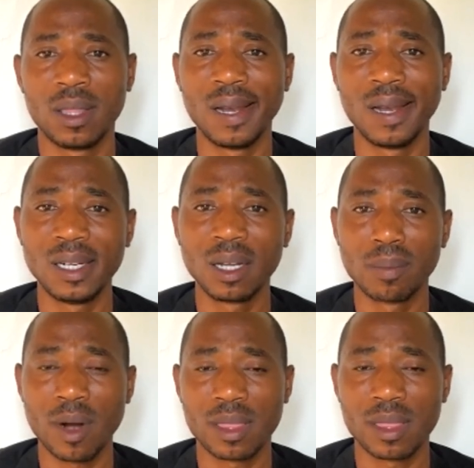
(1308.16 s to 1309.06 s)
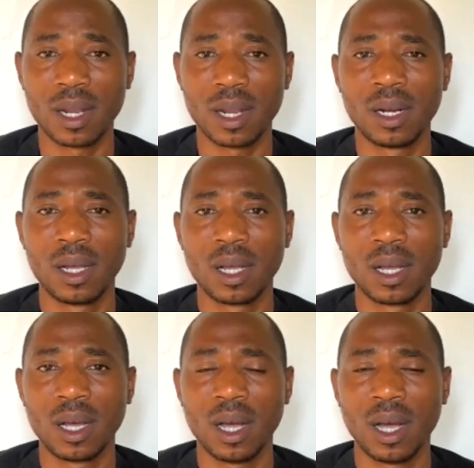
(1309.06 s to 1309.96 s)
the leading brethren
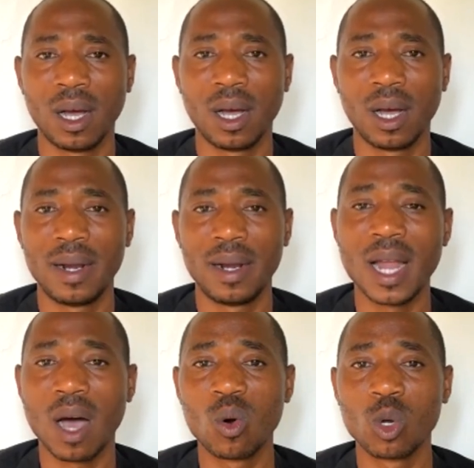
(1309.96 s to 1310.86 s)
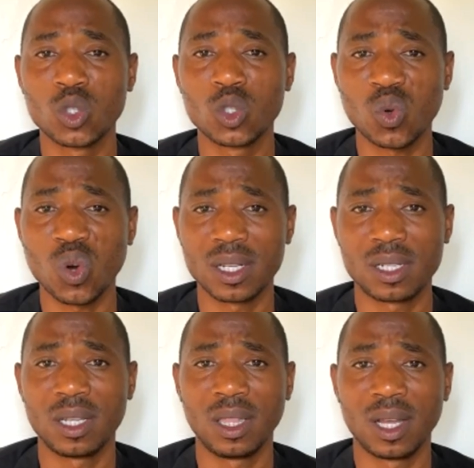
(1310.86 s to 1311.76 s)
are uh, now not
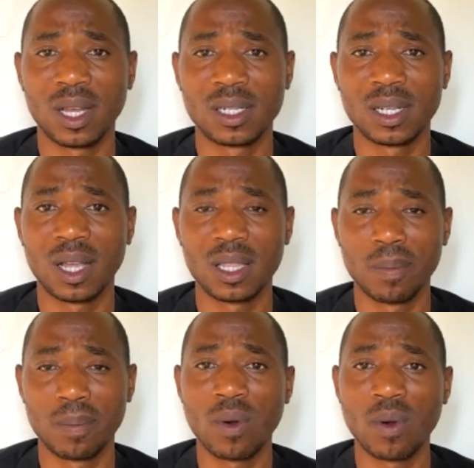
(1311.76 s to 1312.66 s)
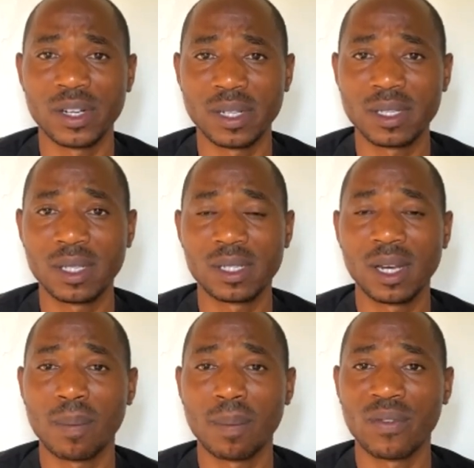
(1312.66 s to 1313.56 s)
trusting that uh, the prophetess is
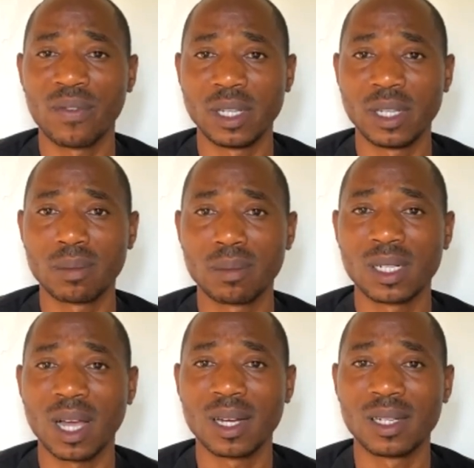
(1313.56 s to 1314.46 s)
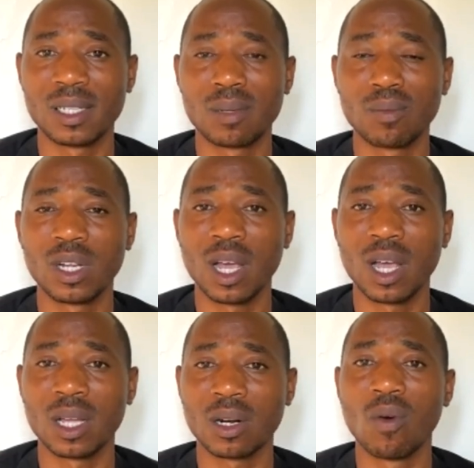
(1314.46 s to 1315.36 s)
still a prophetess, but her testimony
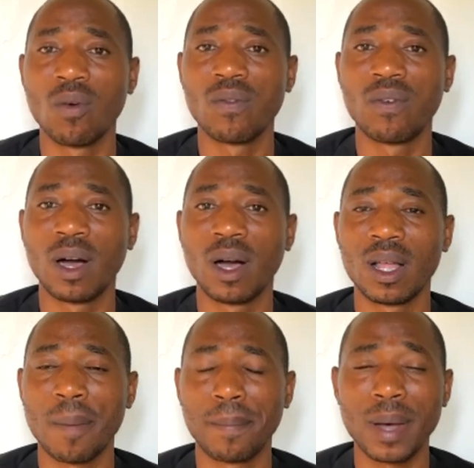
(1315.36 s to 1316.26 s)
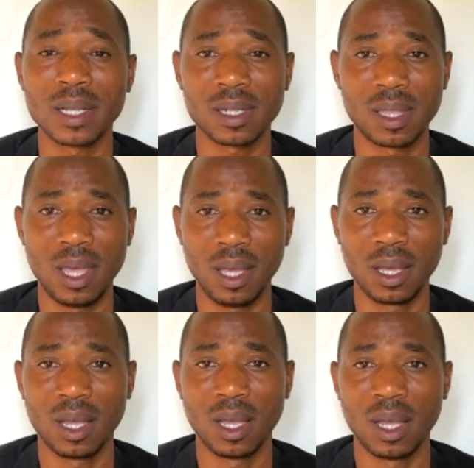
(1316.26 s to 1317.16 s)
are of uh, a past
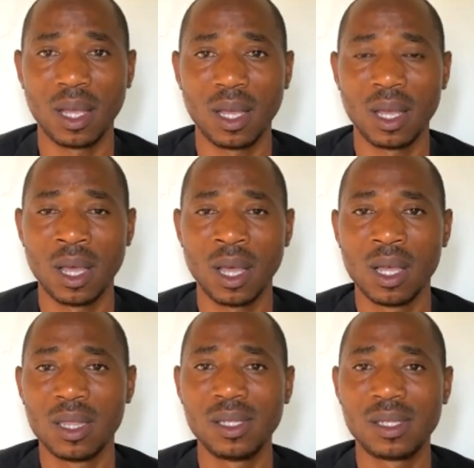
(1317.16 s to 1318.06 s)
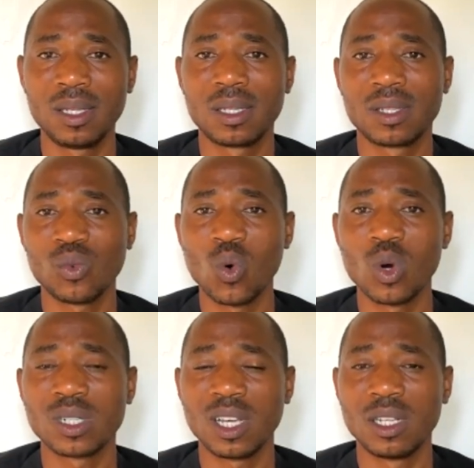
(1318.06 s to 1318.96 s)
thing. This is
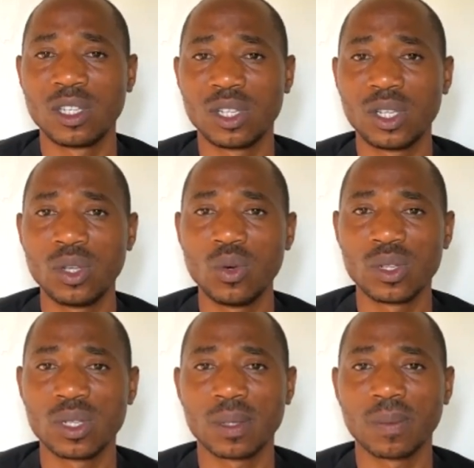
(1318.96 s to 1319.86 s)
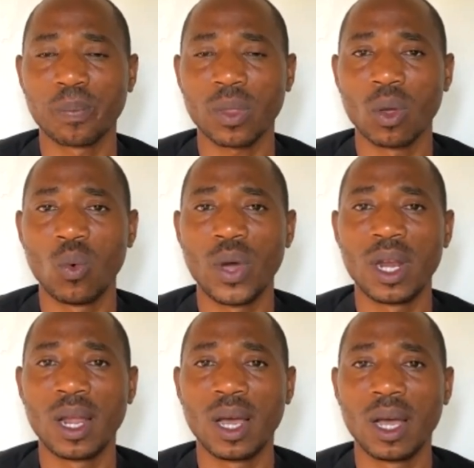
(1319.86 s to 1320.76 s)
what ensues when